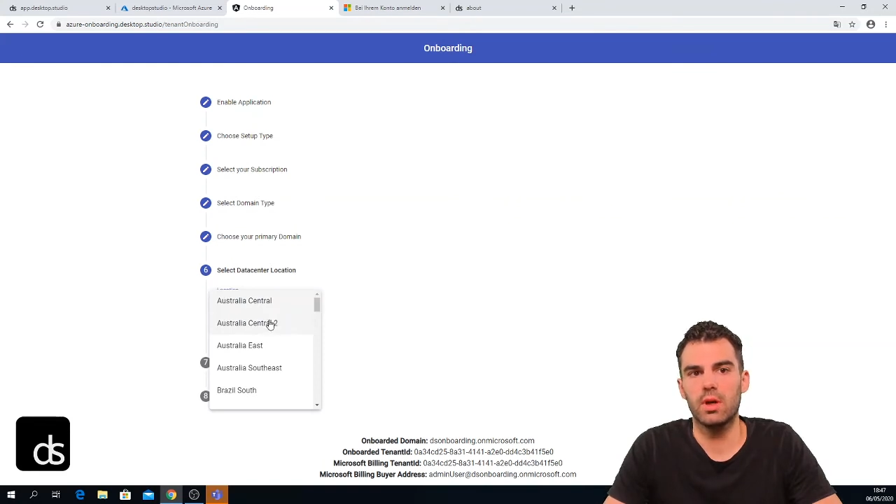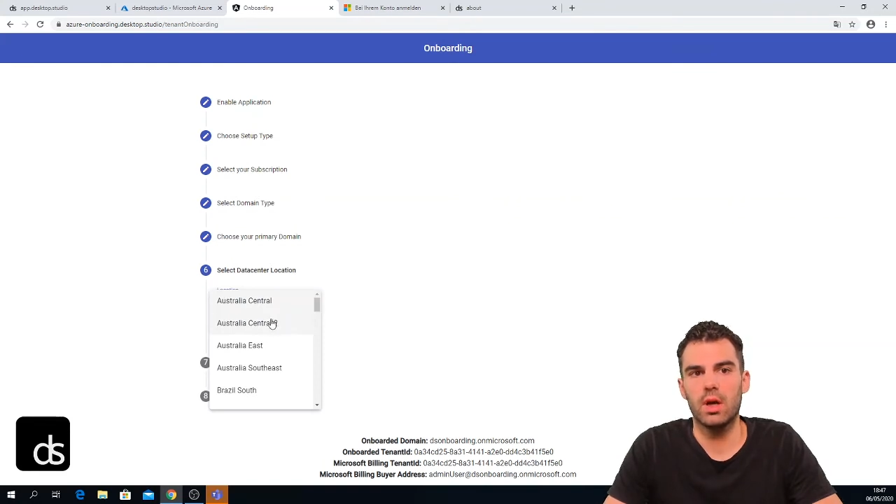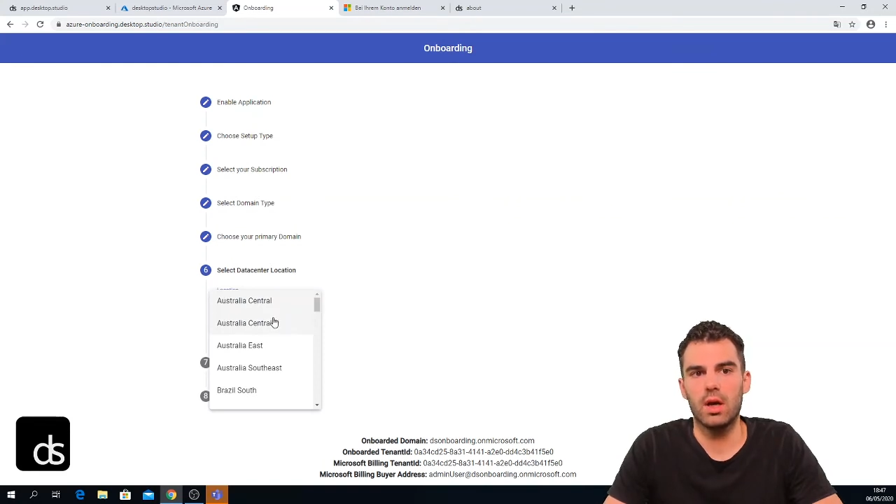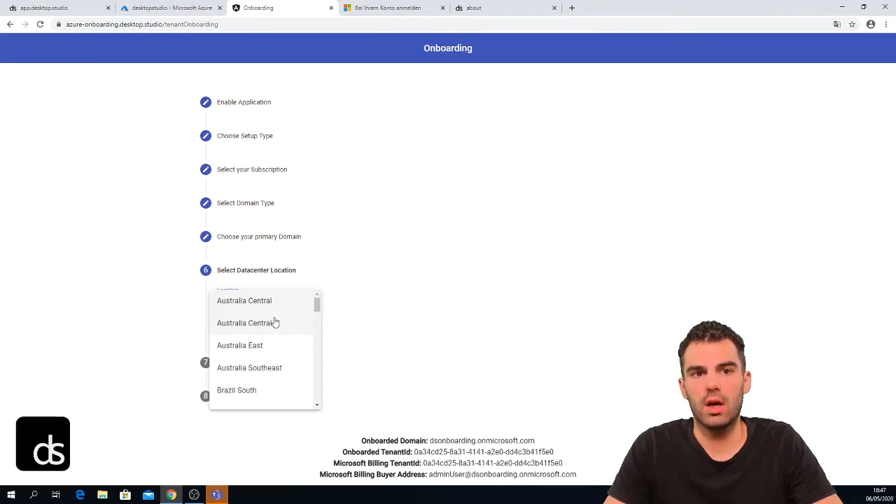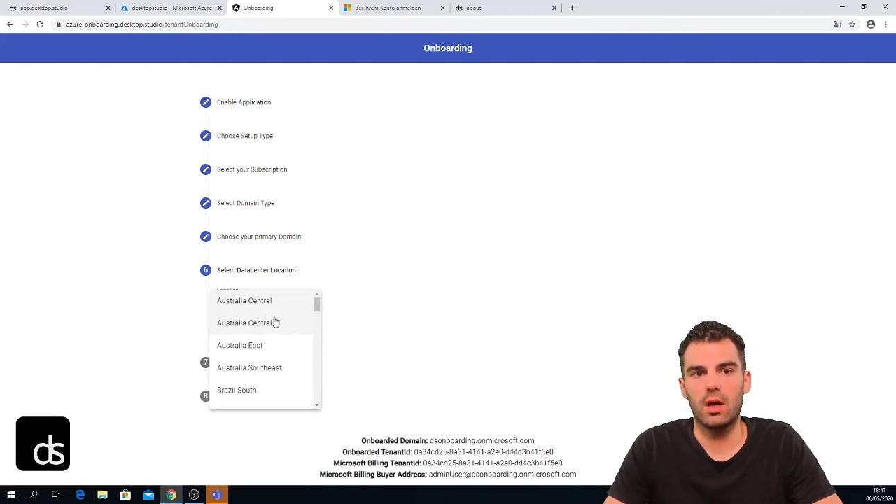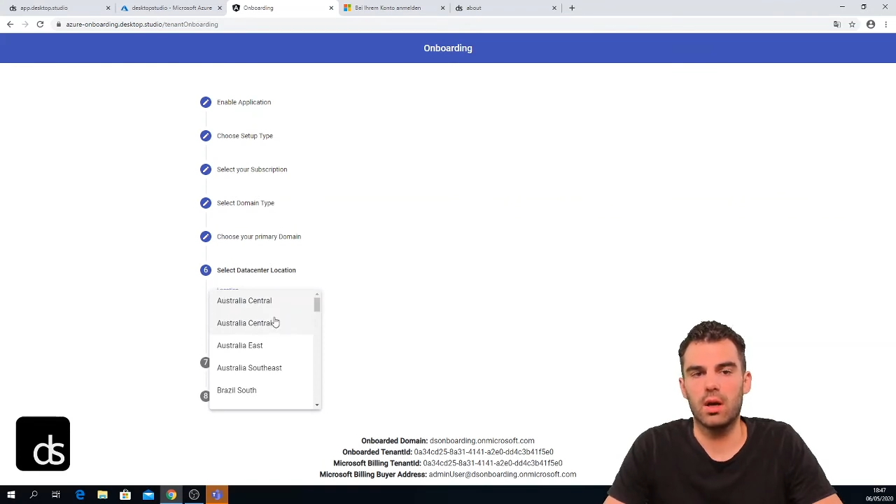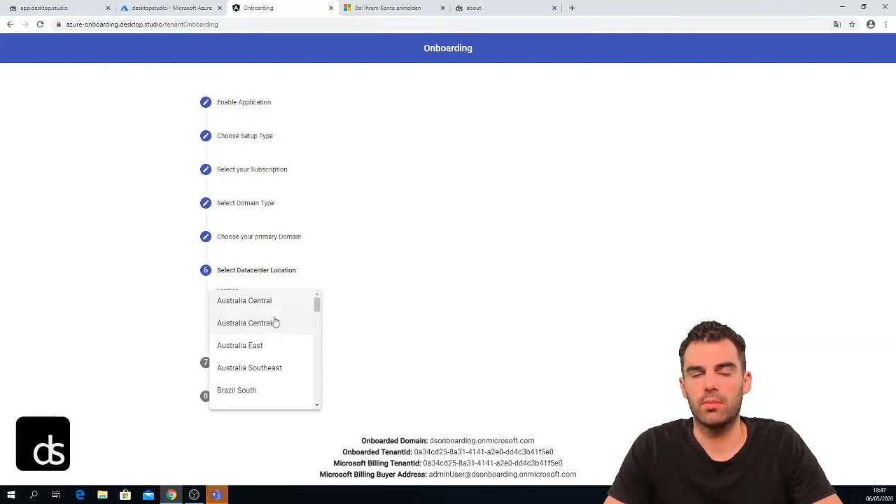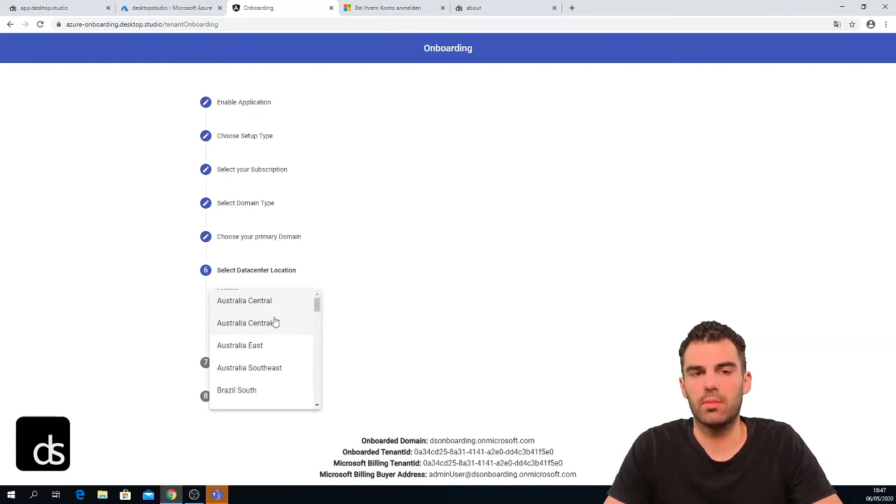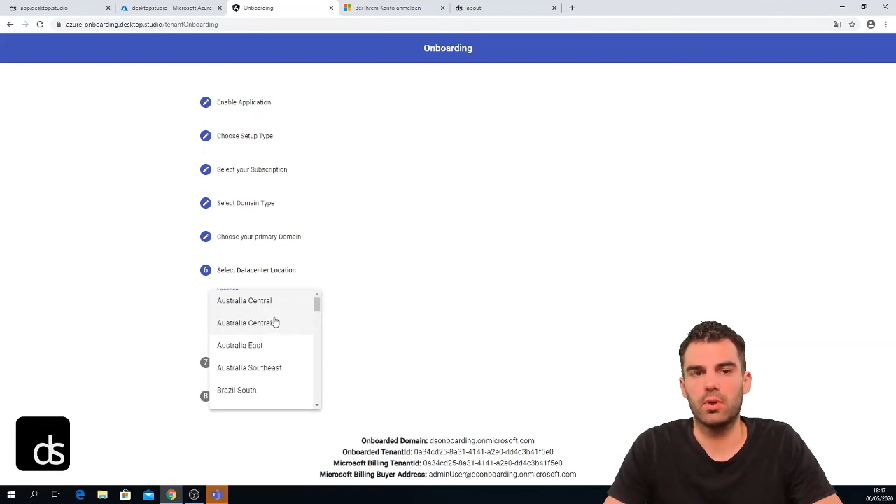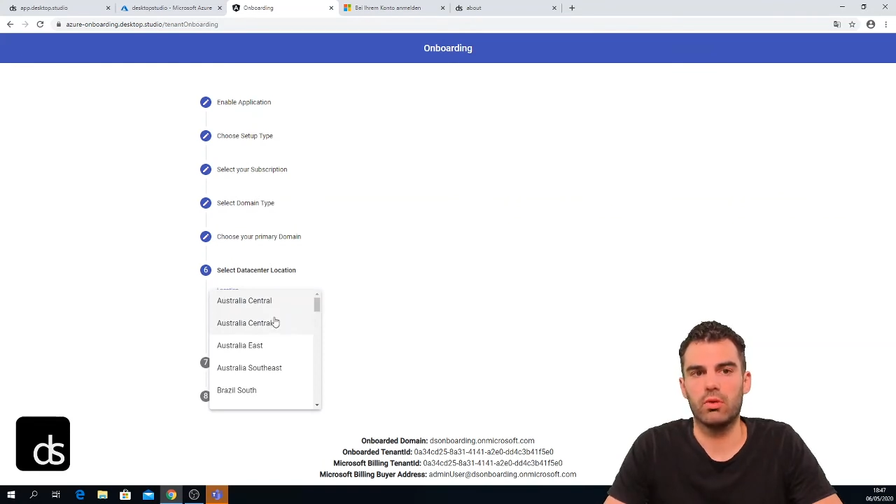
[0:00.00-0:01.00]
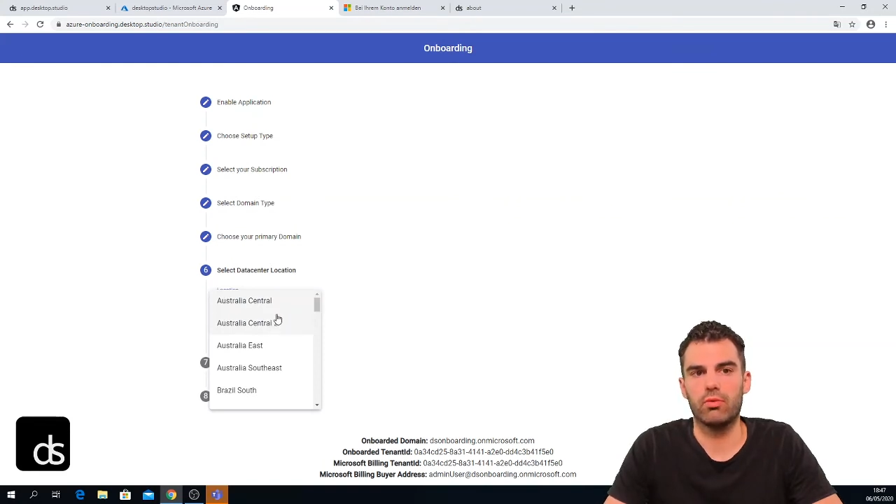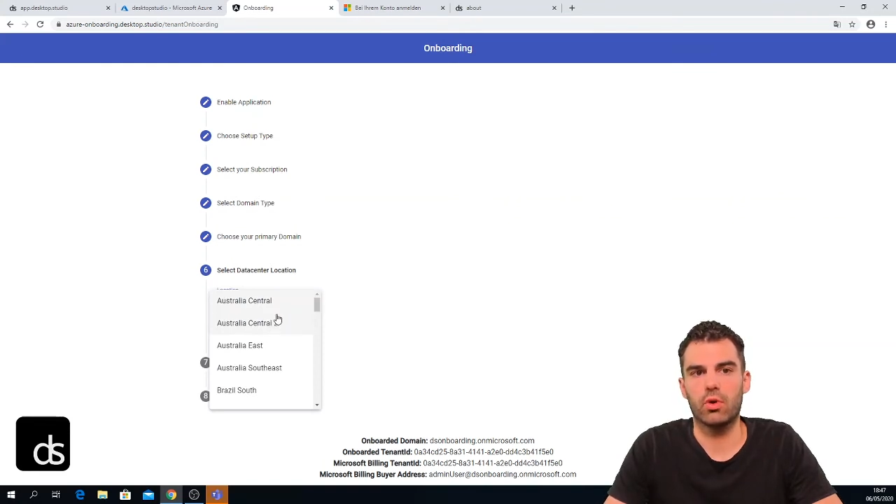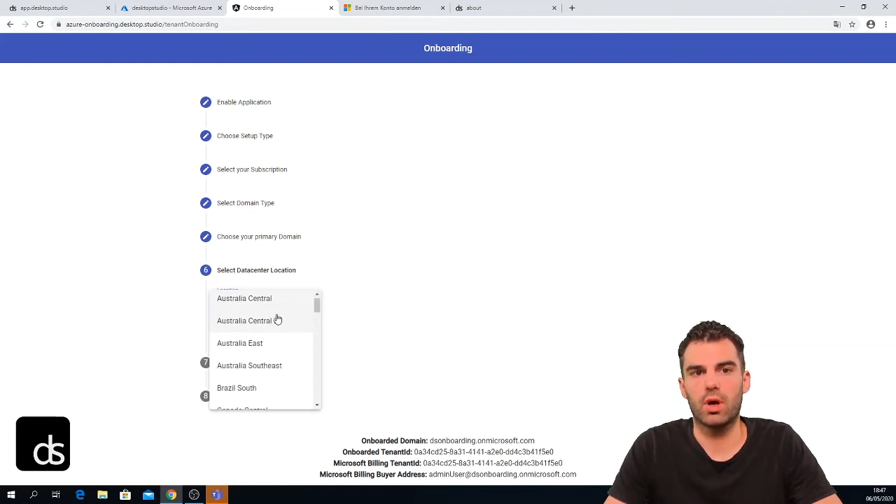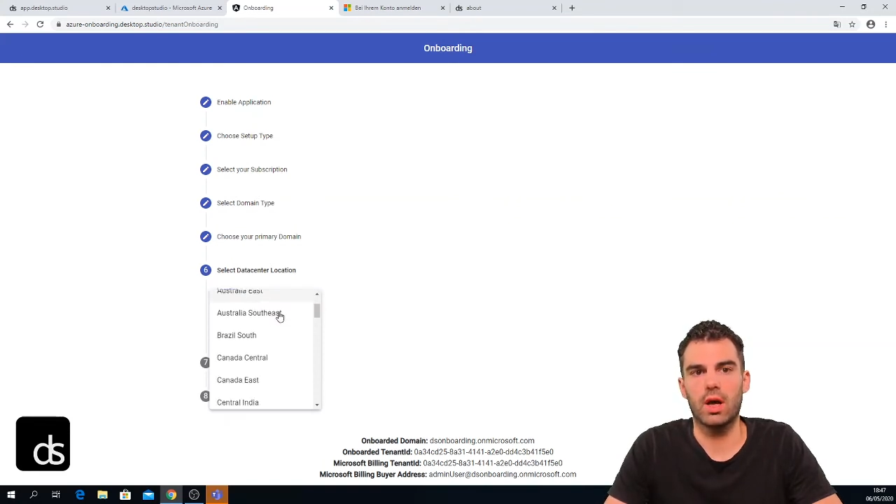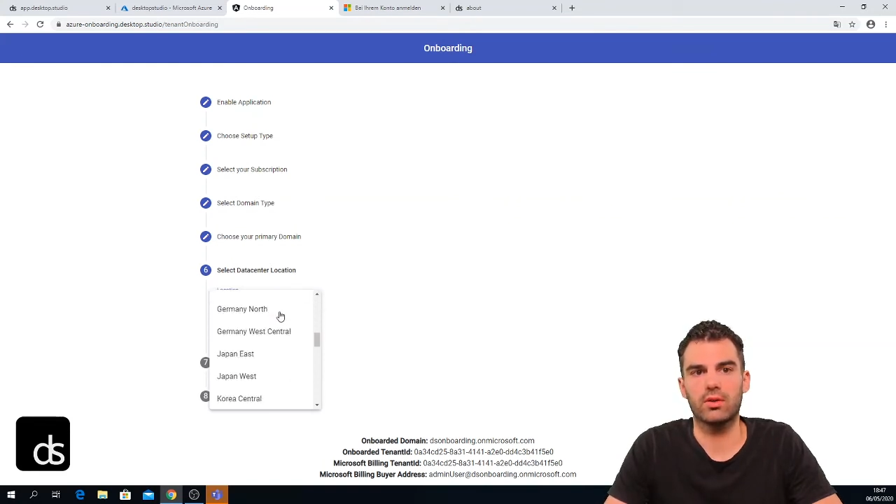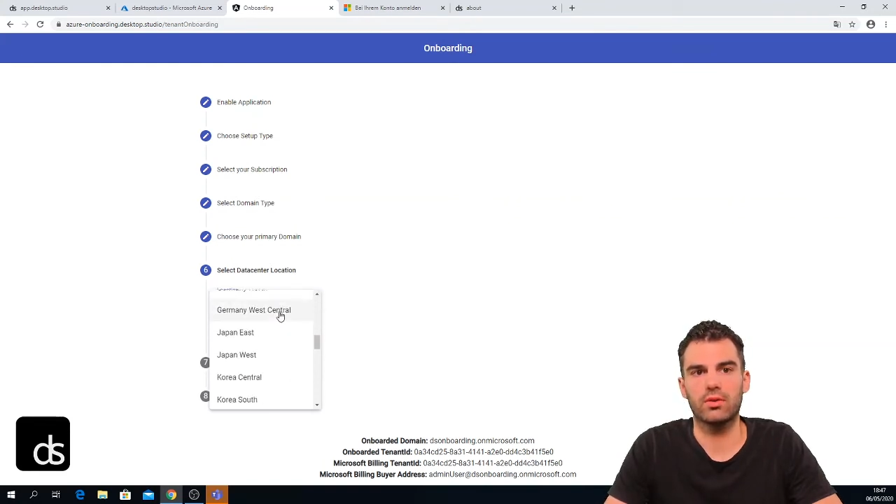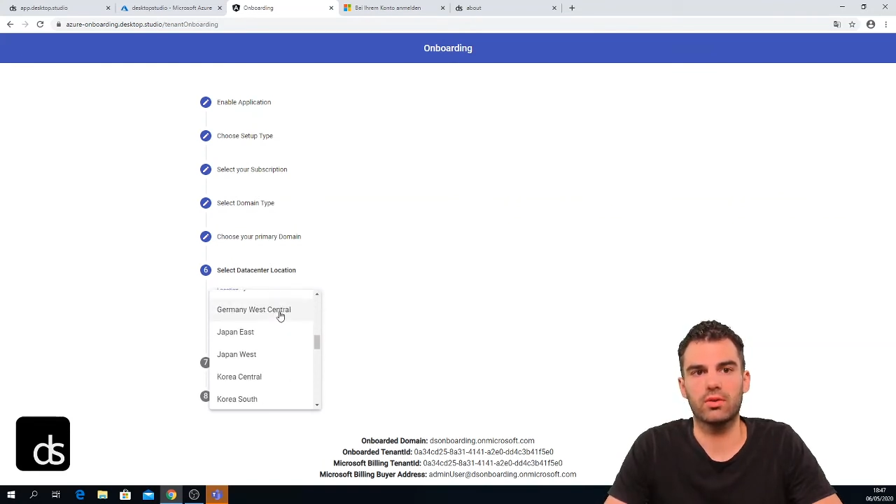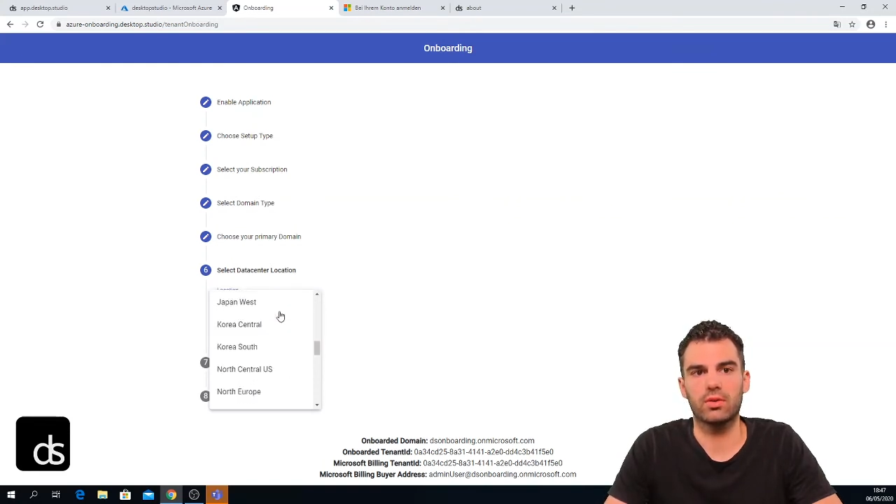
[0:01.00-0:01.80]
For us,